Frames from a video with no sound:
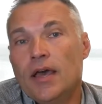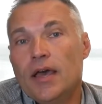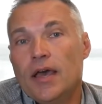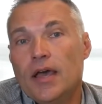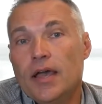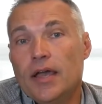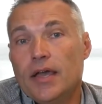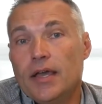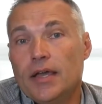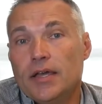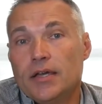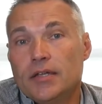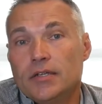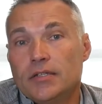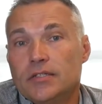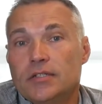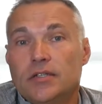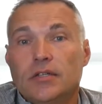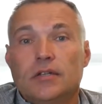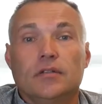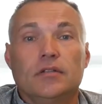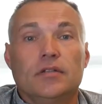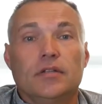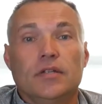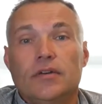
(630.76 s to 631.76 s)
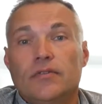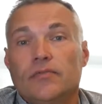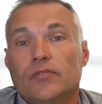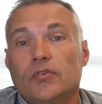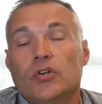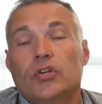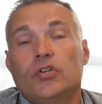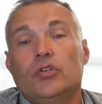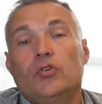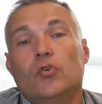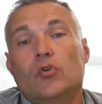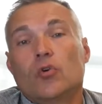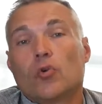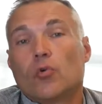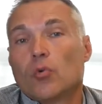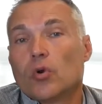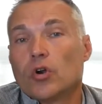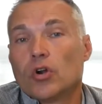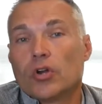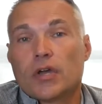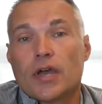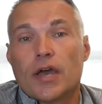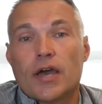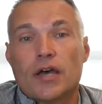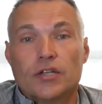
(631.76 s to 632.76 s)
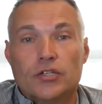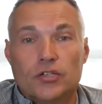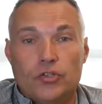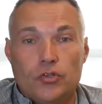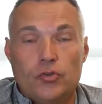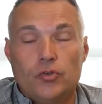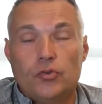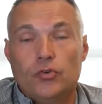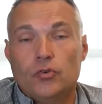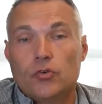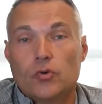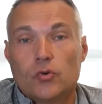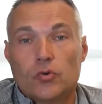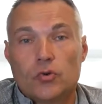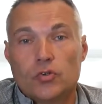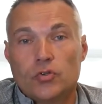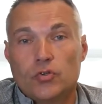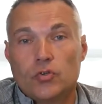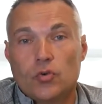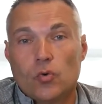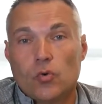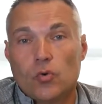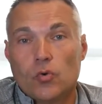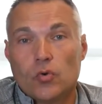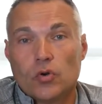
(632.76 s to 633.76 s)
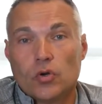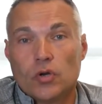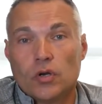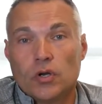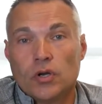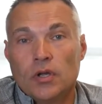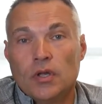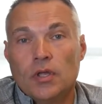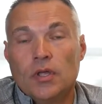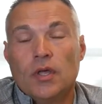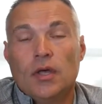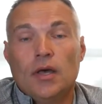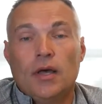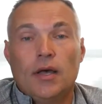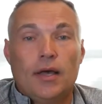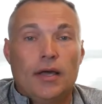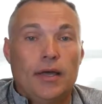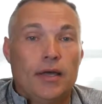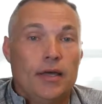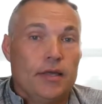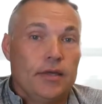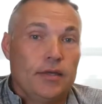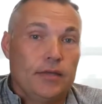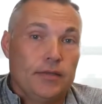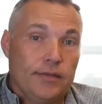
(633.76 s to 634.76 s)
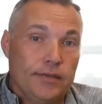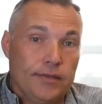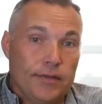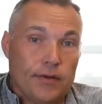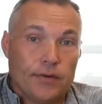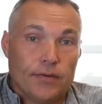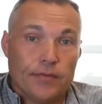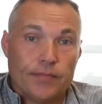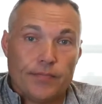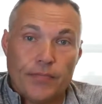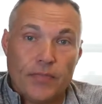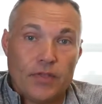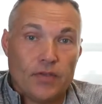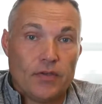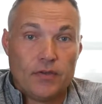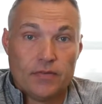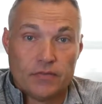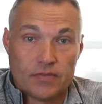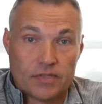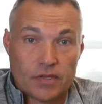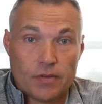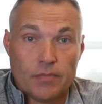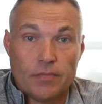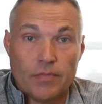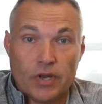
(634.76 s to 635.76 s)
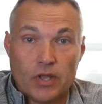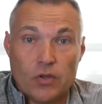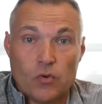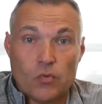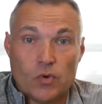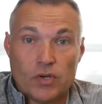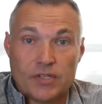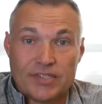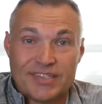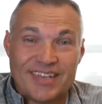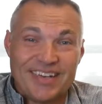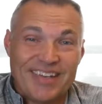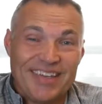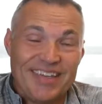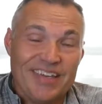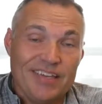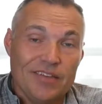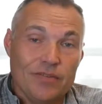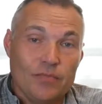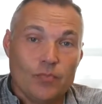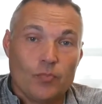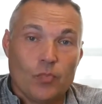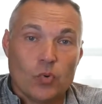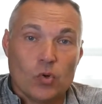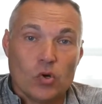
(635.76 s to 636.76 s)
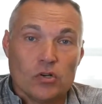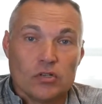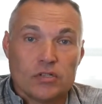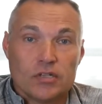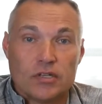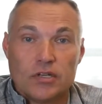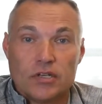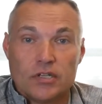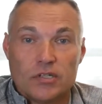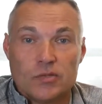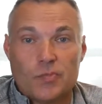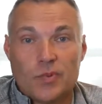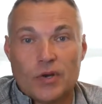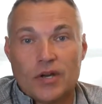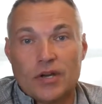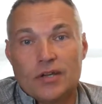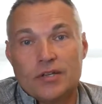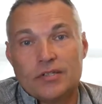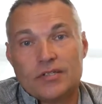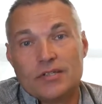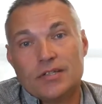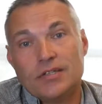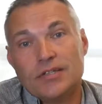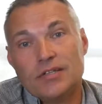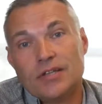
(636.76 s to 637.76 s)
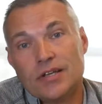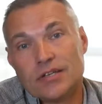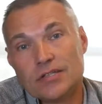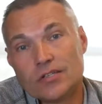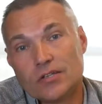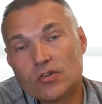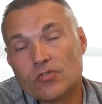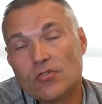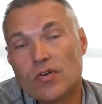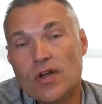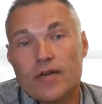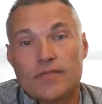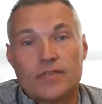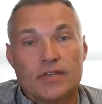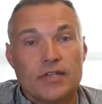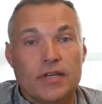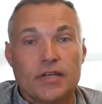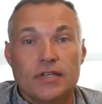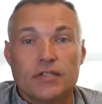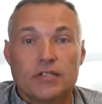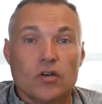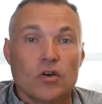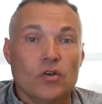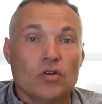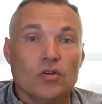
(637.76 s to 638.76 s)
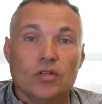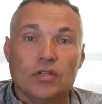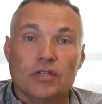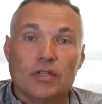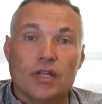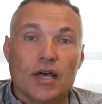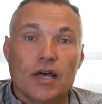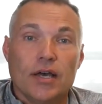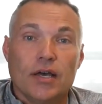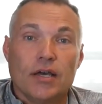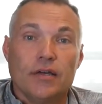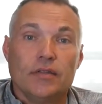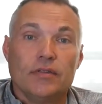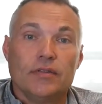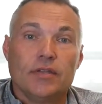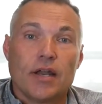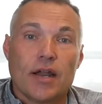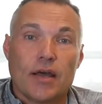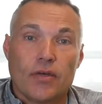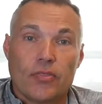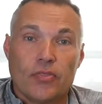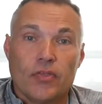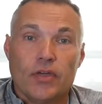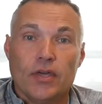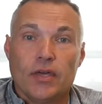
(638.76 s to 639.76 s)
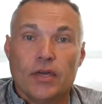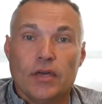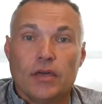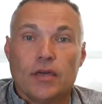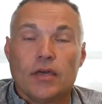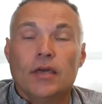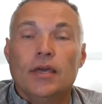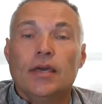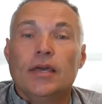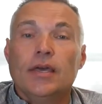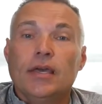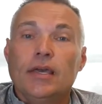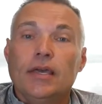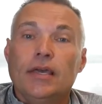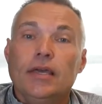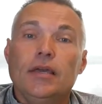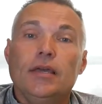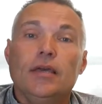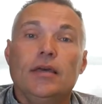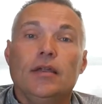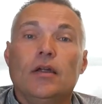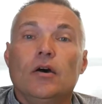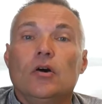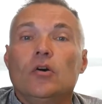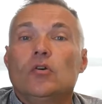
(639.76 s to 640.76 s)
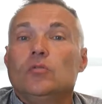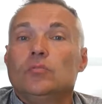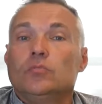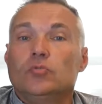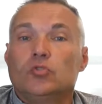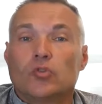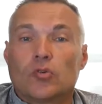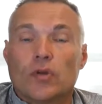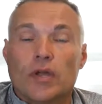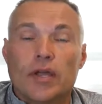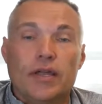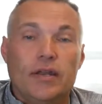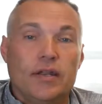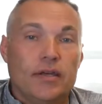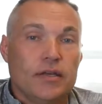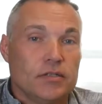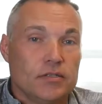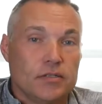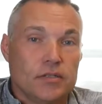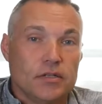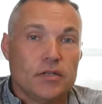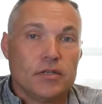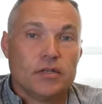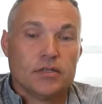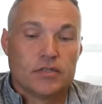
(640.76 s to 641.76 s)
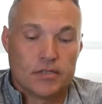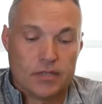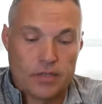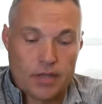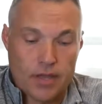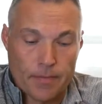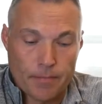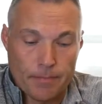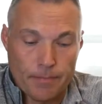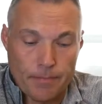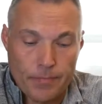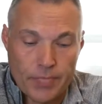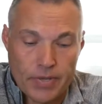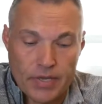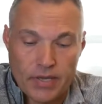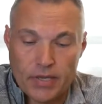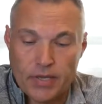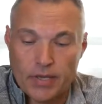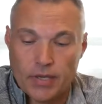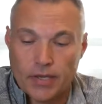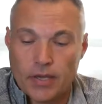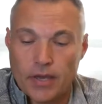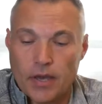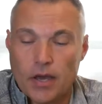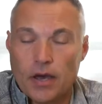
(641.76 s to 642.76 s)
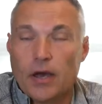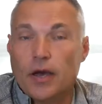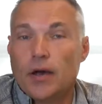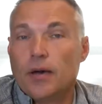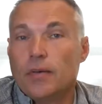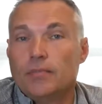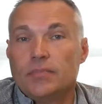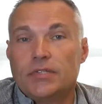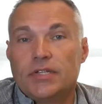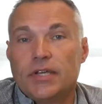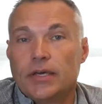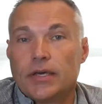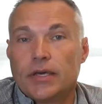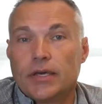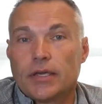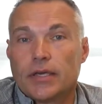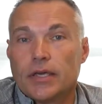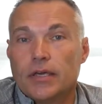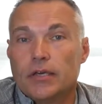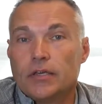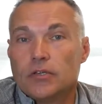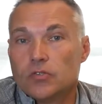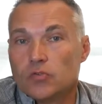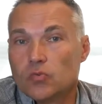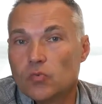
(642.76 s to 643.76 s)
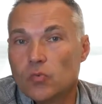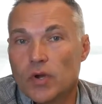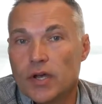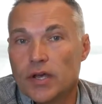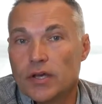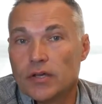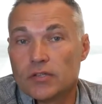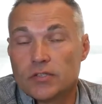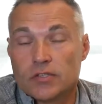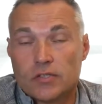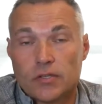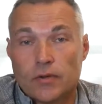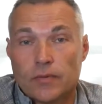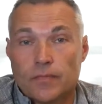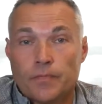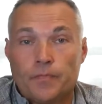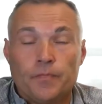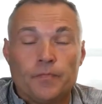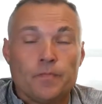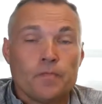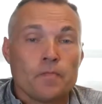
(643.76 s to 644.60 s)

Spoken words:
and delivering your workout to your door, if somebody wants an in-person experience and doesn't gravitate to online, then I think in-home training is going to see a big uptick as well. So